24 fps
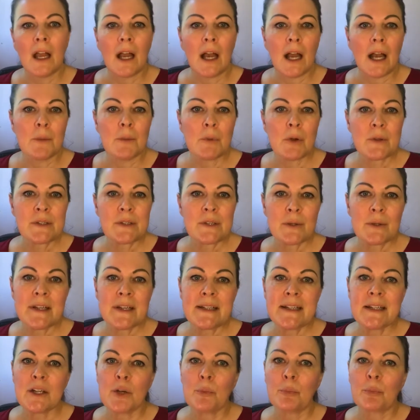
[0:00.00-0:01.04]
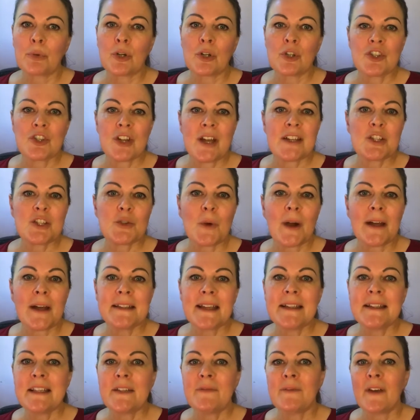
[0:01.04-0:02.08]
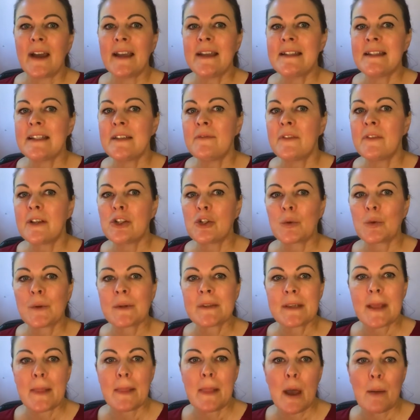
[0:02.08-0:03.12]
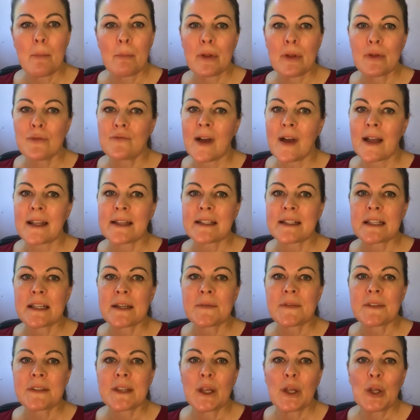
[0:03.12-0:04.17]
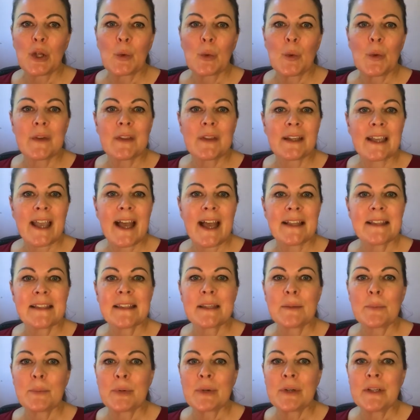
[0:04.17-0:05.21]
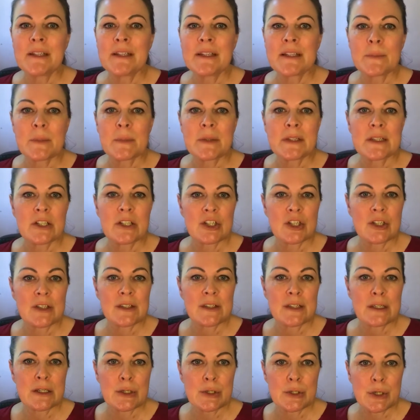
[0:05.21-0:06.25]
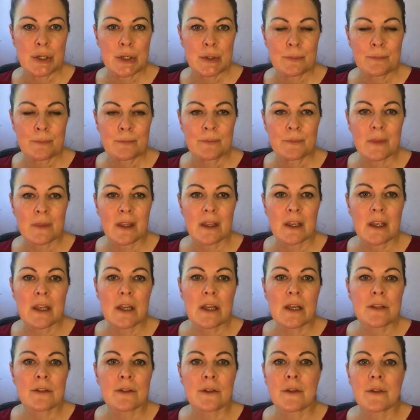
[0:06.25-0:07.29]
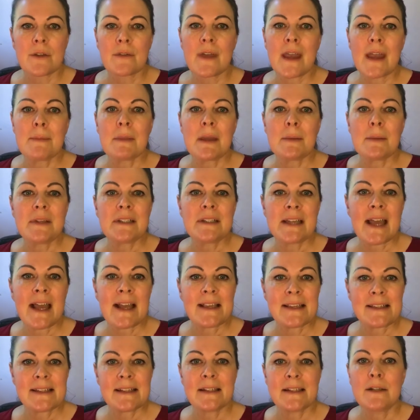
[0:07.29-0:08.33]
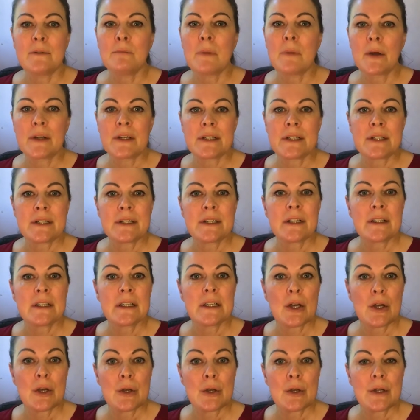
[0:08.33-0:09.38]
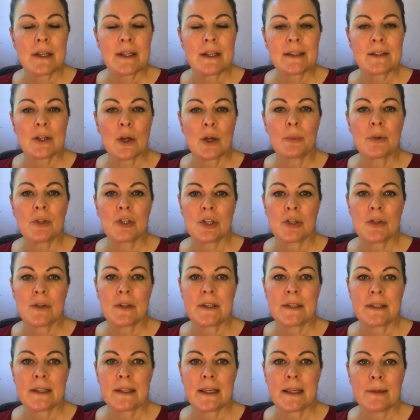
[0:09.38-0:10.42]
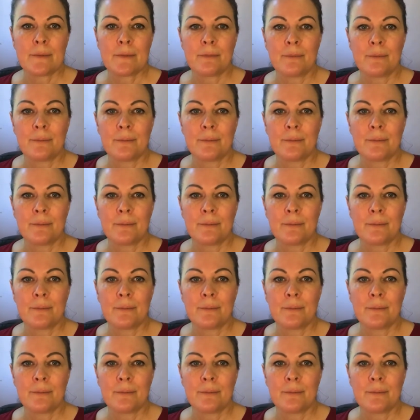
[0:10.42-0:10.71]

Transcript: I'm also leading a project to identify individuals and their blood relatives with a cancer predisposition syndrome so that they may be tested and monitored at the earliest opportunity.